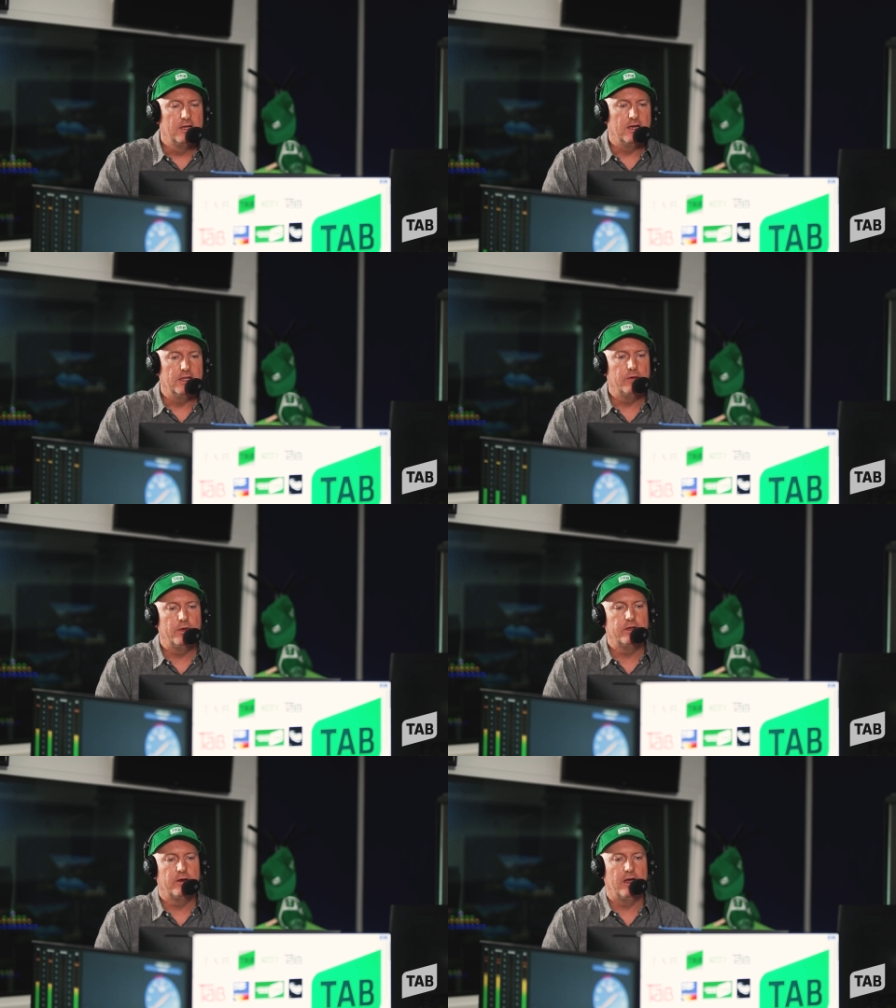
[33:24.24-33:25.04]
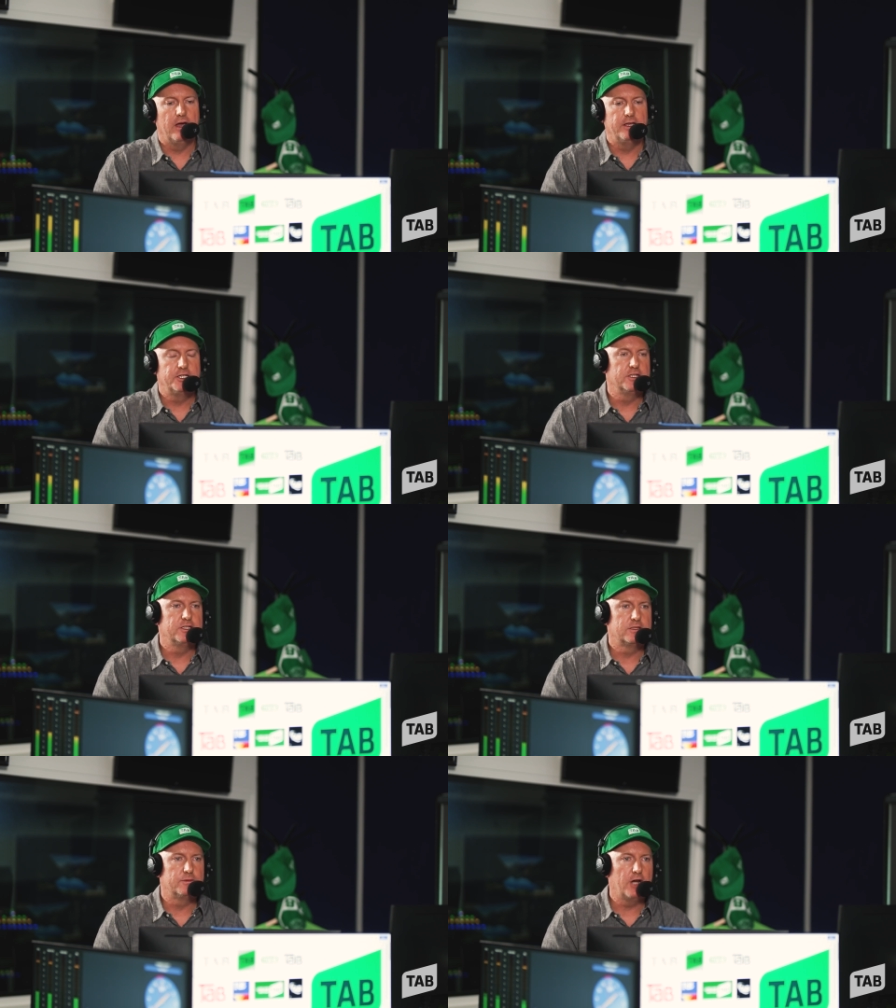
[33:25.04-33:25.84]
And then we do our additions
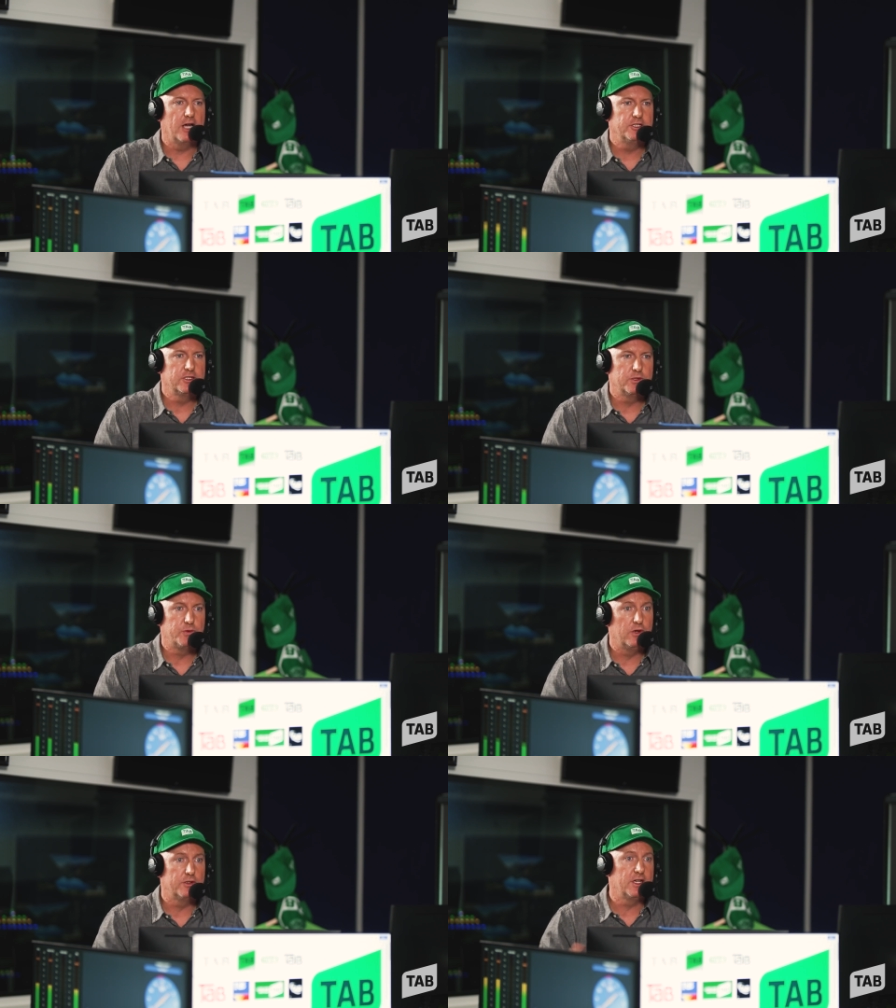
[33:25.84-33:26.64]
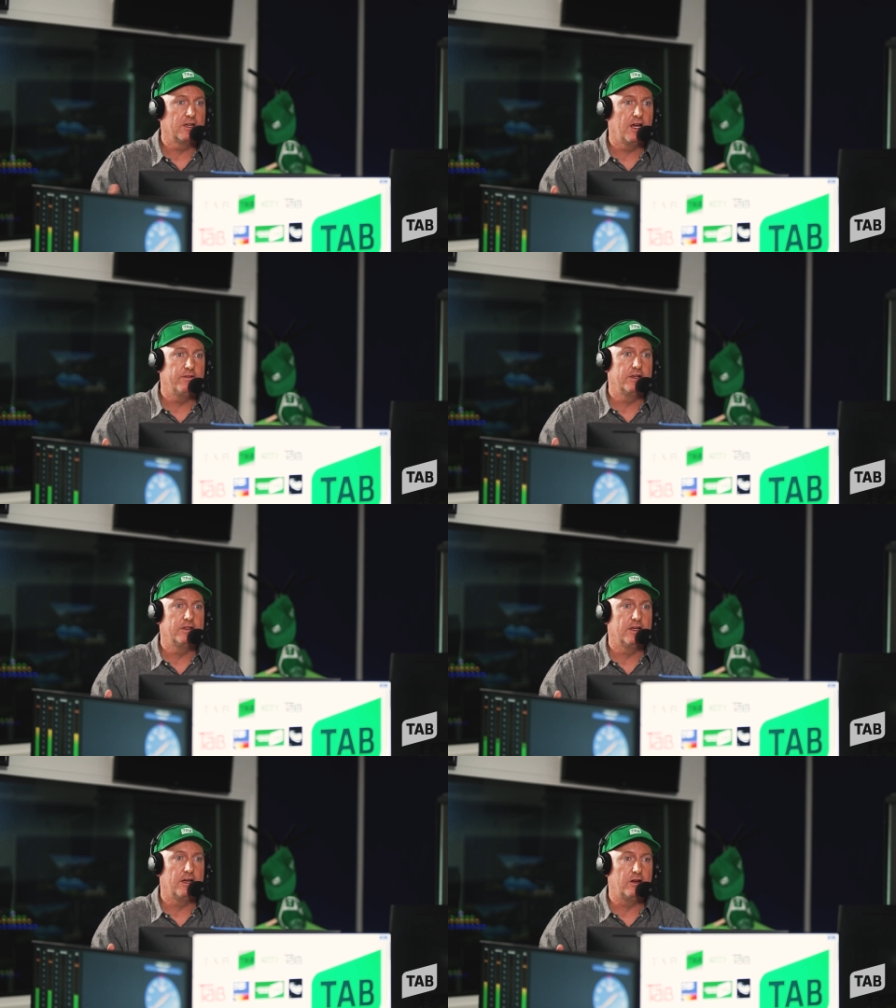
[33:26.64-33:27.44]
and subtractions, which we also covered
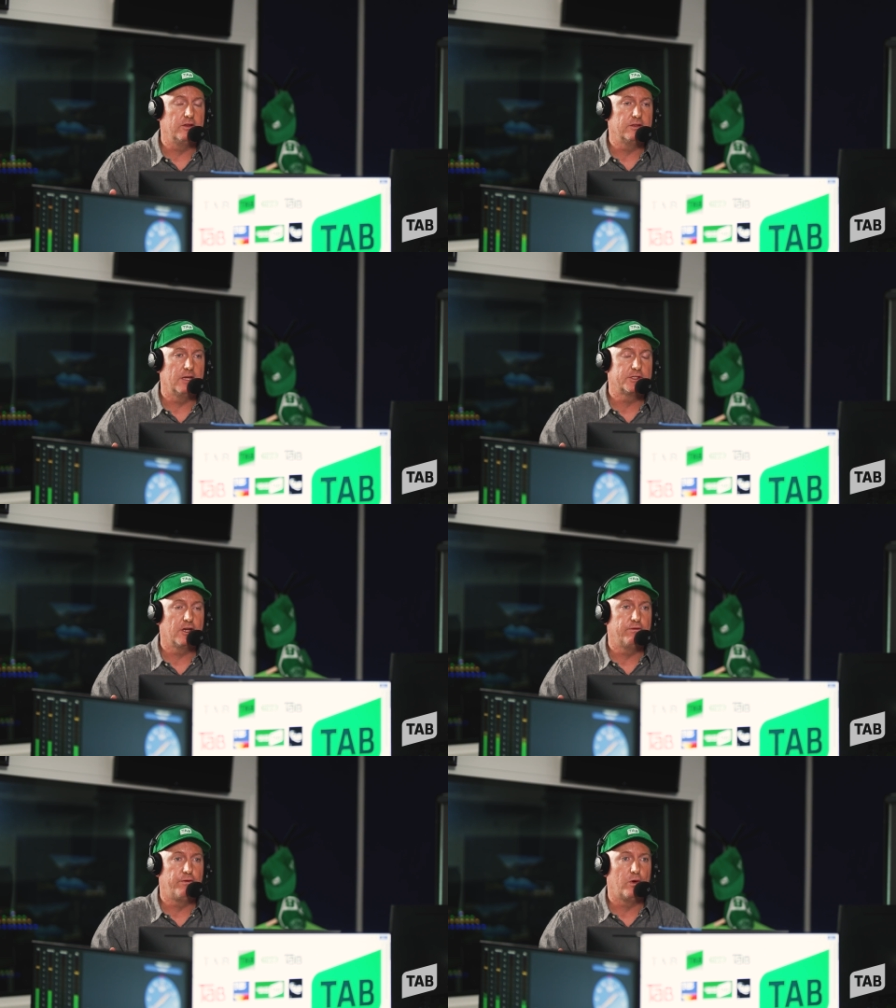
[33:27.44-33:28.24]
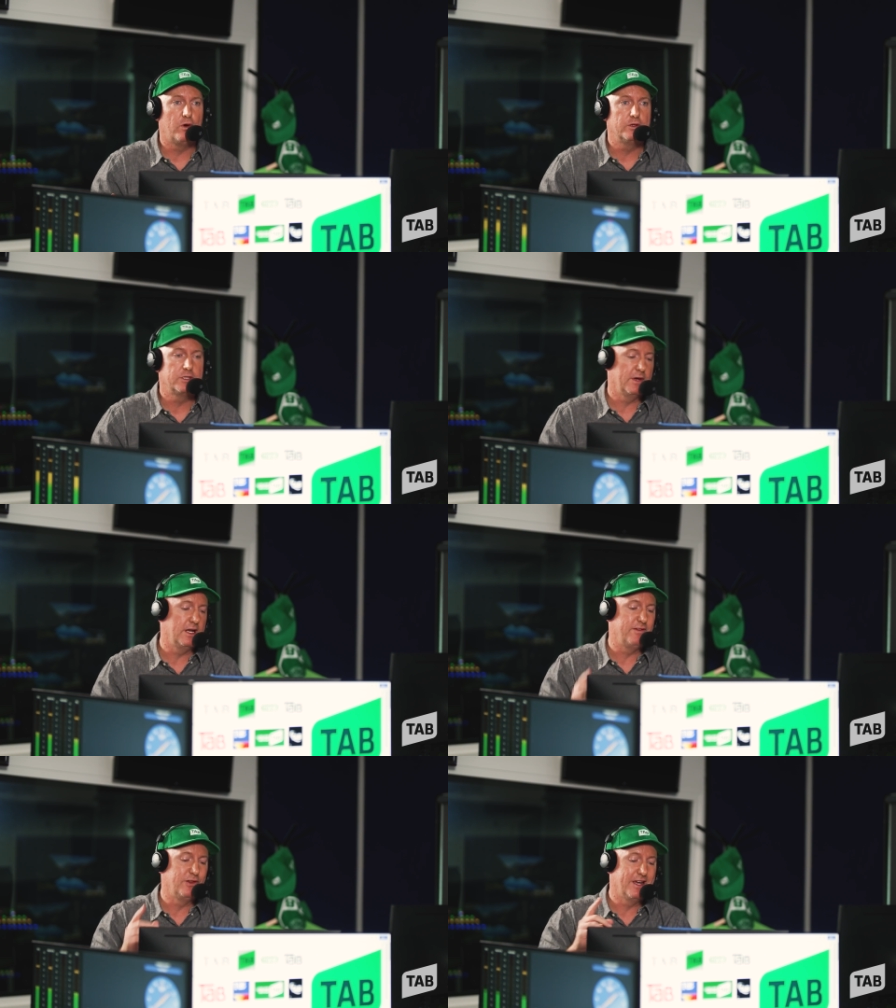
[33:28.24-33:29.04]
on episode 4. So we're going to
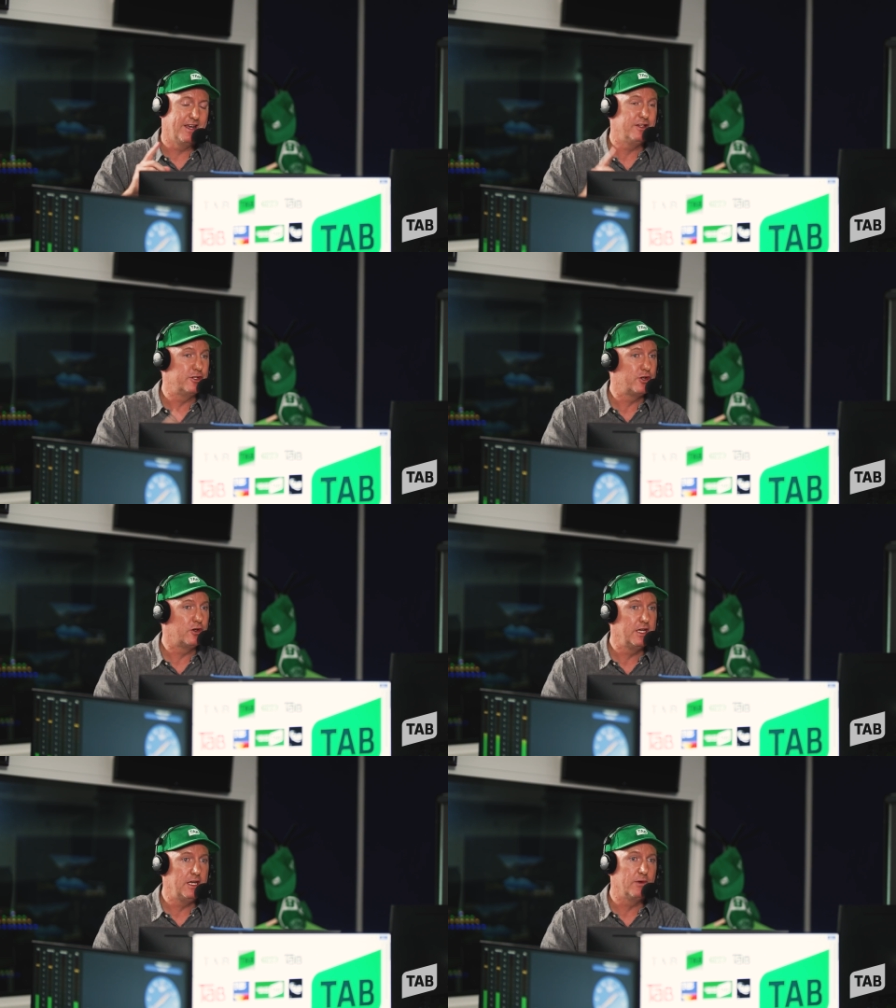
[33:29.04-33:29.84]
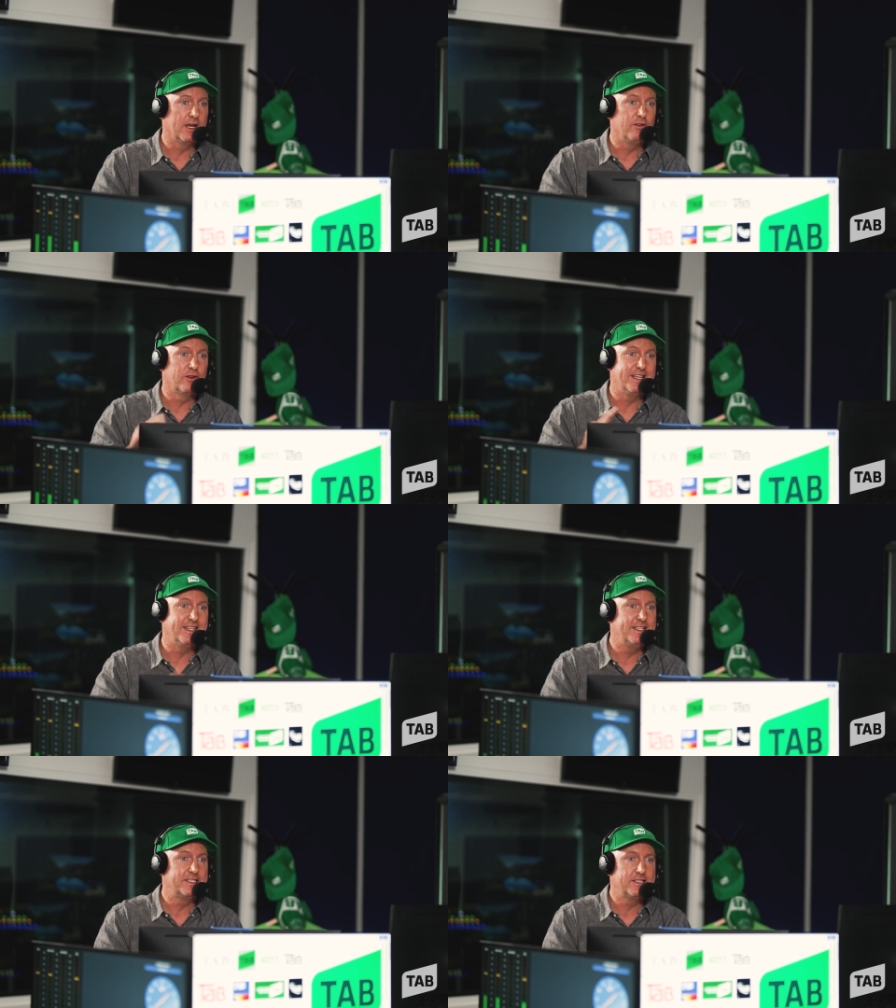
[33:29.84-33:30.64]
have a look at your jockey. We're going to have a look at your
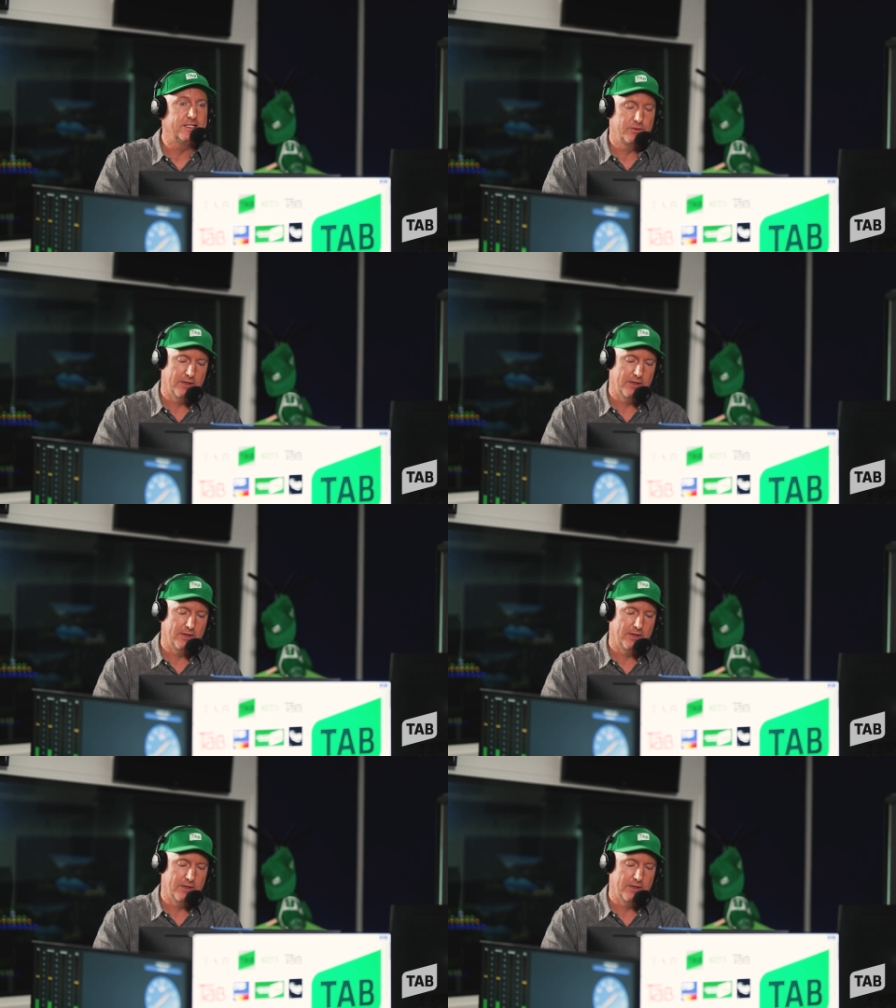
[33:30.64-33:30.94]
distance.